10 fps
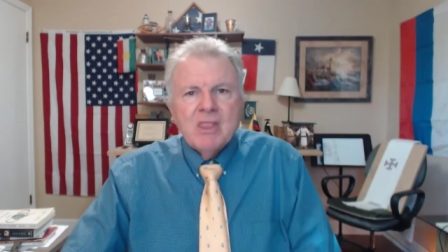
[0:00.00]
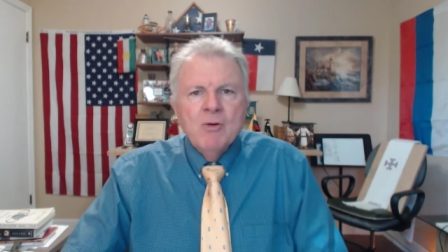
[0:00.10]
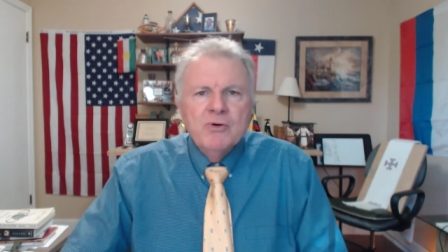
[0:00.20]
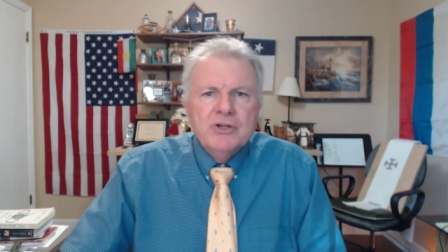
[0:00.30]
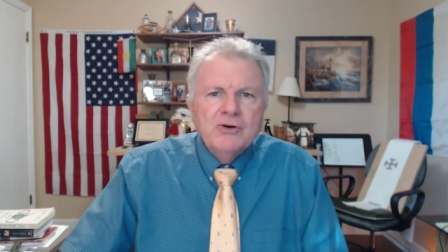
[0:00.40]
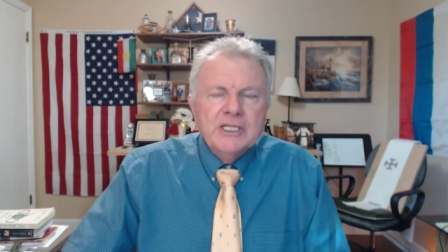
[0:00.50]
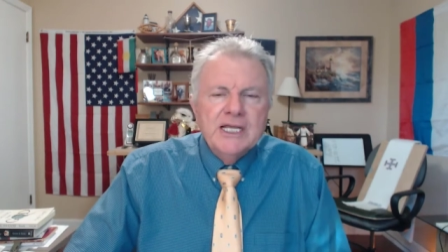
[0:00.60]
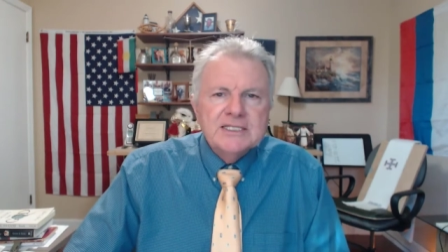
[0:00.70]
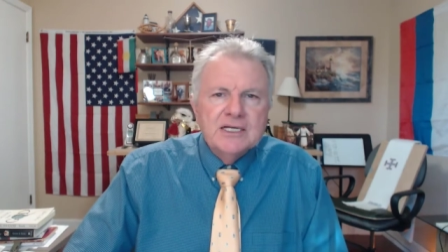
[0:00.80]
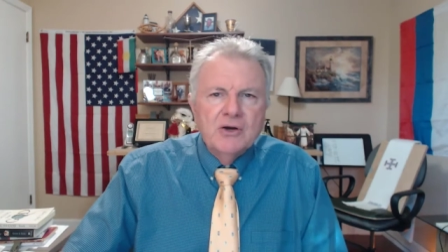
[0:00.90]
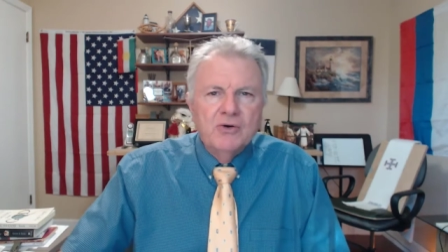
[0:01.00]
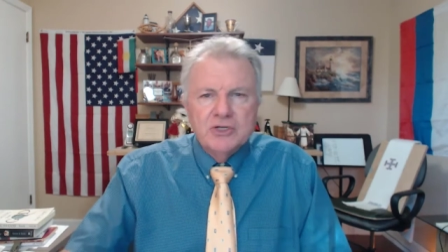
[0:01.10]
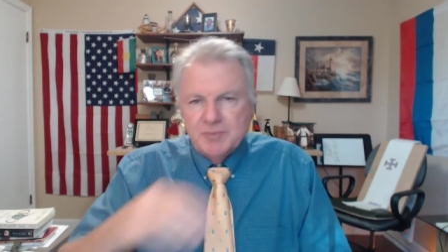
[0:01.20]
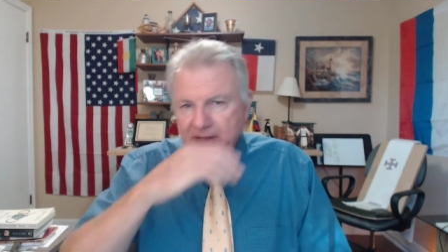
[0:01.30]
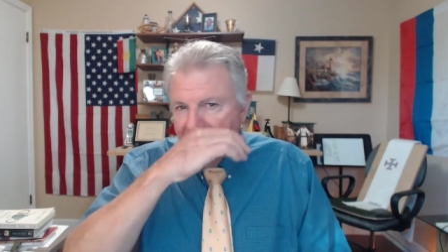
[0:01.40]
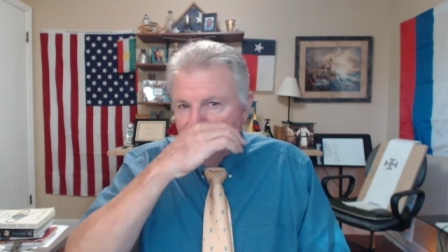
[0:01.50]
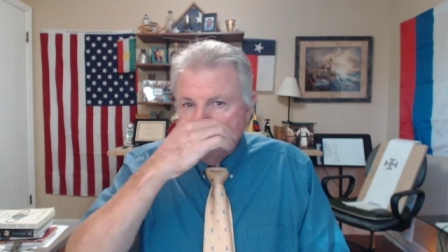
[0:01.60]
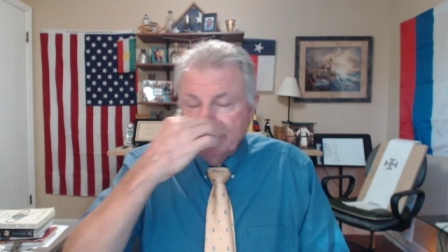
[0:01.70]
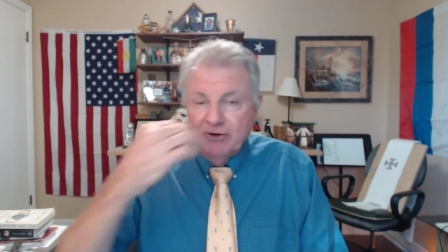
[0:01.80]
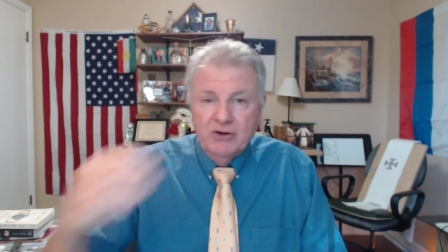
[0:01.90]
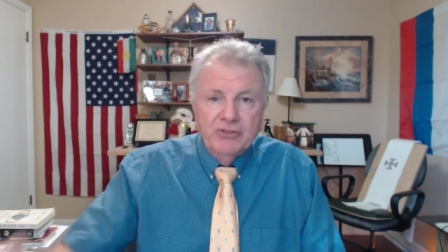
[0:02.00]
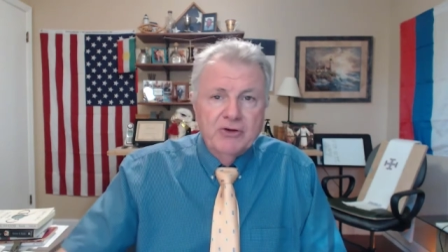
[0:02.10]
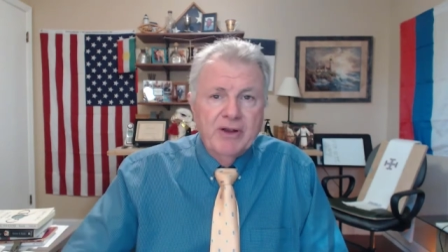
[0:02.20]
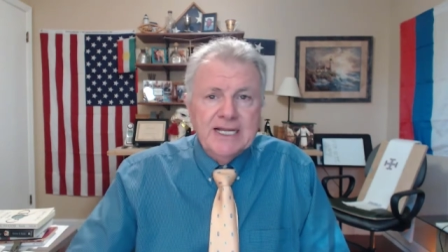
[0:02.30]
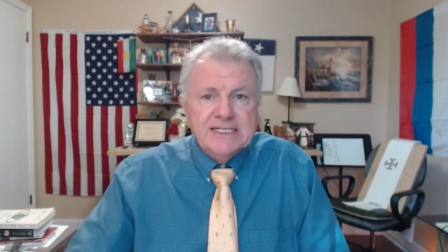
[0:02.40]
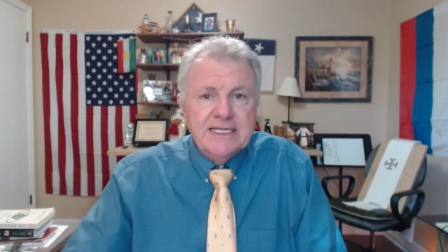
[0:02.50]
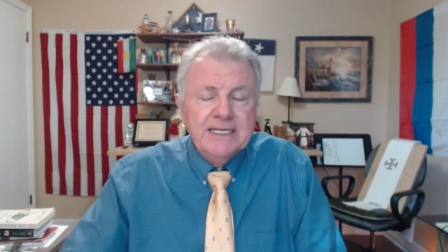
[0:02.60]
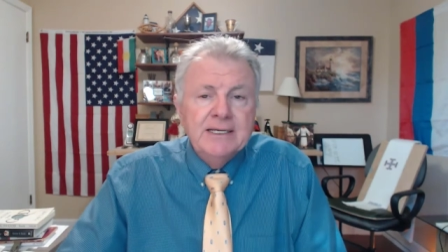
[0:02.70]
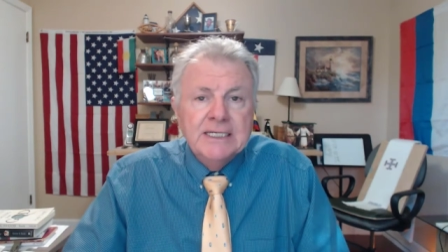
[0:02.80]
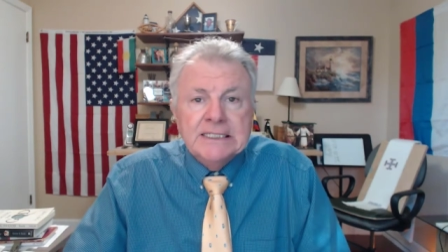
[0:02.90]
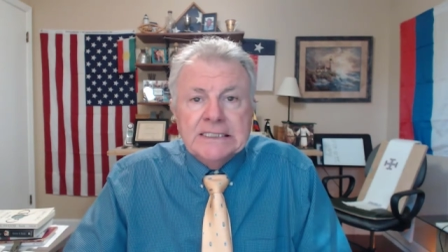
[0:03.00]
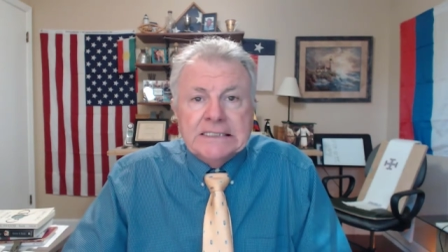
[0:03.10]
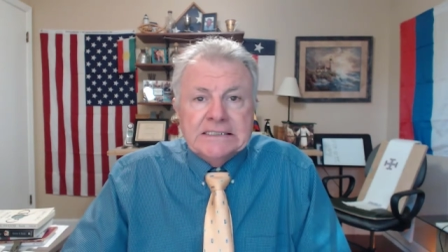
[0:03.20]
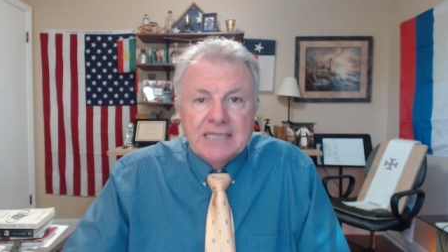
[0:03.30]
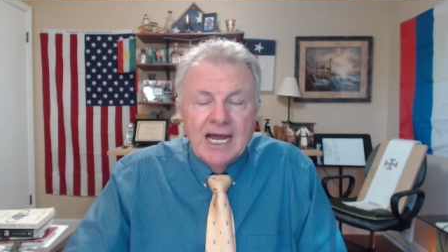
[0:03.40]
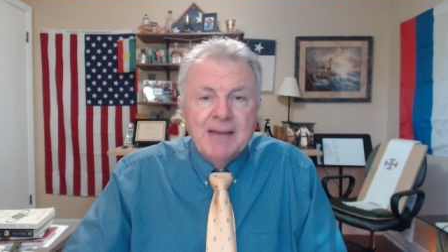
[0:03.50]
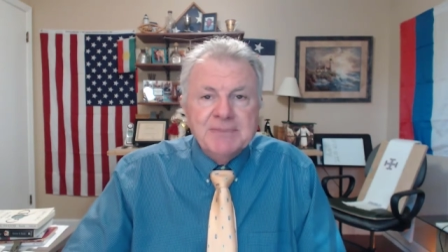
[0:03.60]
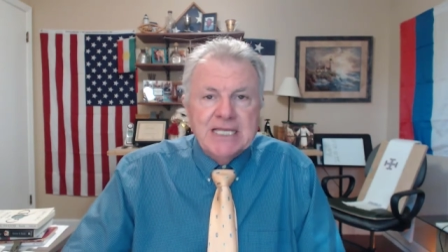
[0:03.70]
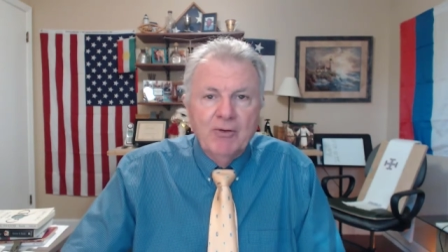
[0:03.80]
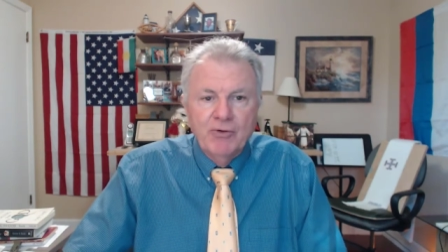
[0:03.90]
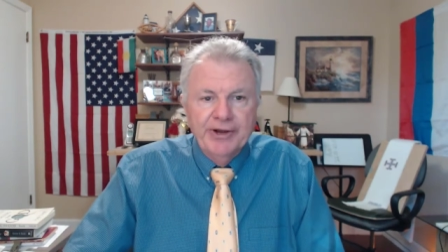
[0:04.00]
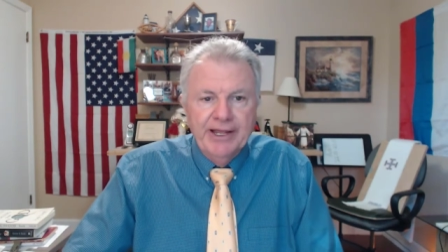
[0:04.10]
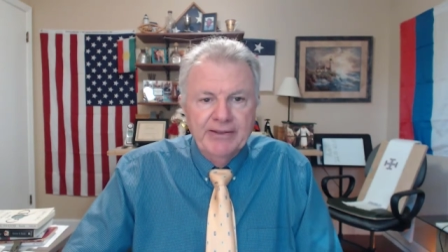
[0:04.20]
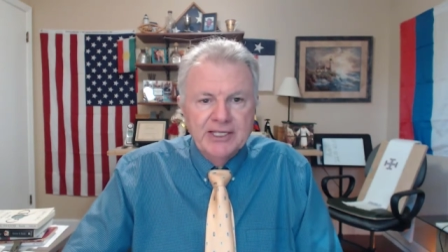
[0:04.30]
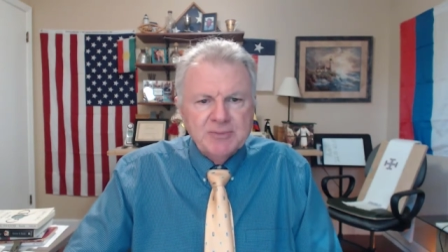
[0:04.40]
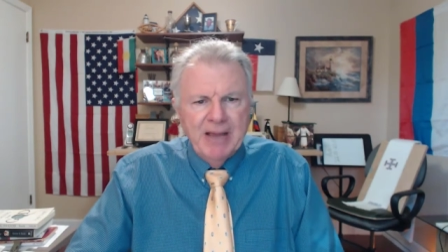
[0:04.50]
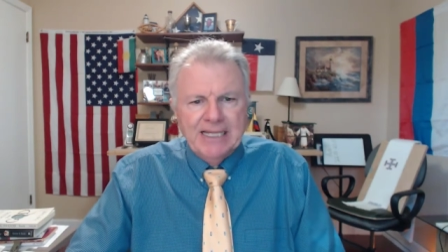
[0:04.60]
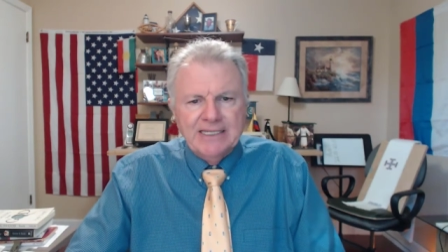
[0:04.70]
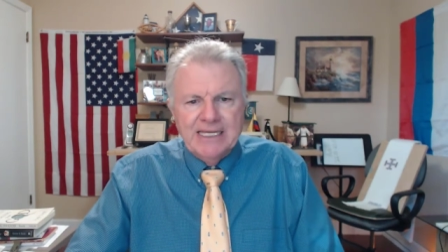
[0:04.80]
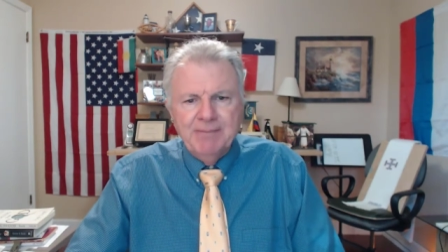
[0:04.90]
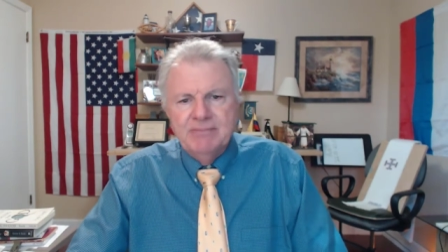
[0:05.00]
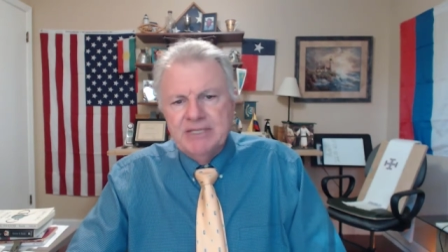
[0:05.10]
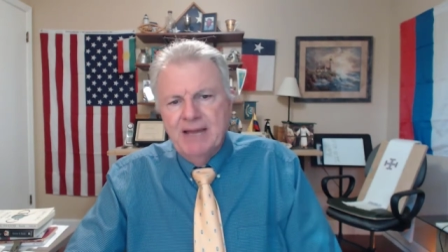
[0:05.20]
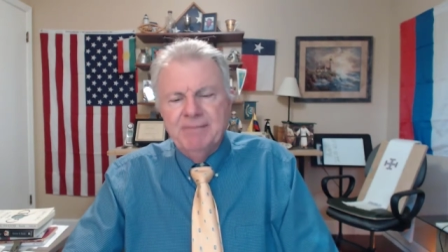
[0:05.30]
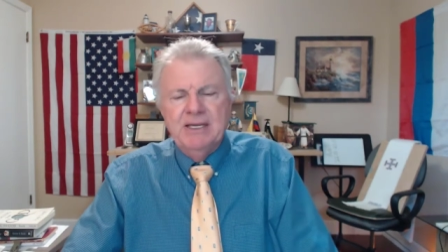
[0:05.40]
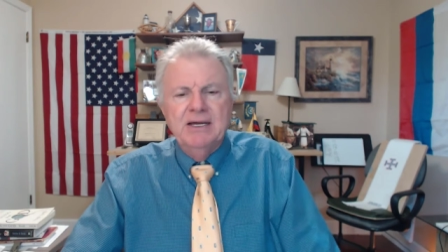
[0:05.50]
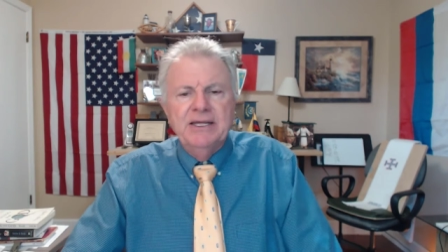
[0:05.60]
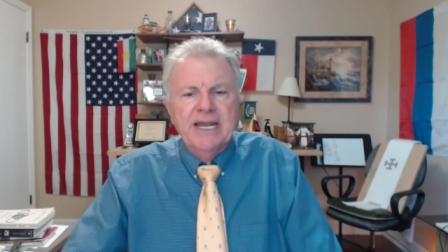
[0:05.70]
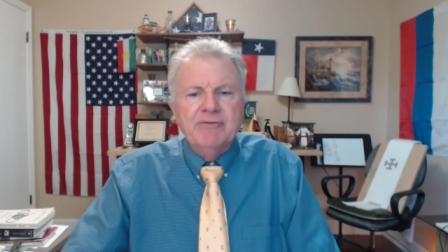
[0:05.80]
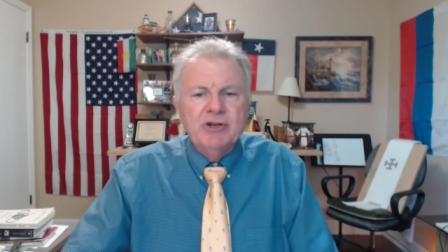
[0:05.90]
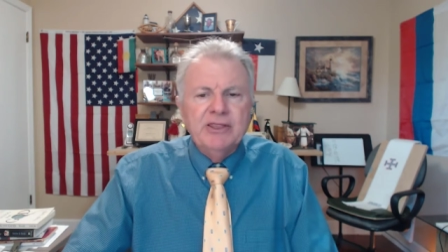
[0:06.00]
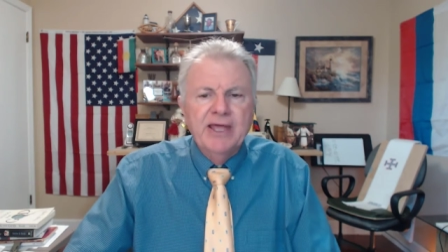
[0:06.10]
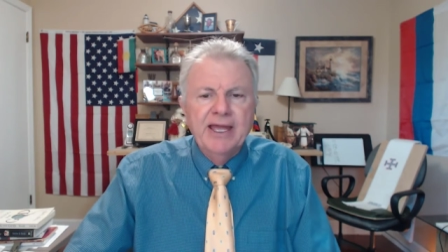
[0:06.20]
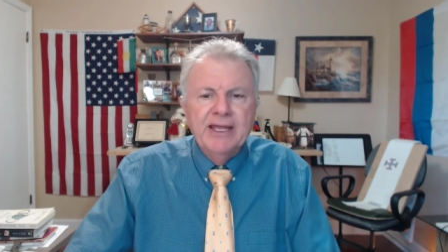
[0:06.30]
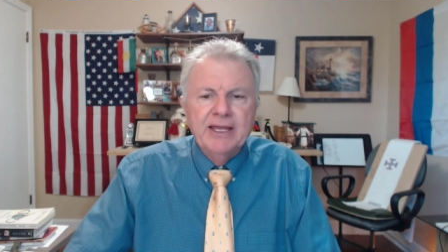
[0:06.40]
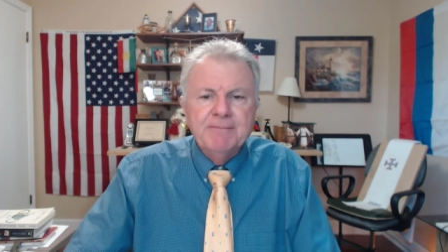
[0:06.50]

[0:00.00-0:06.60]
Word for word: we're doing this, of course, because of all the crazy times that we're in, this pandemia and everything.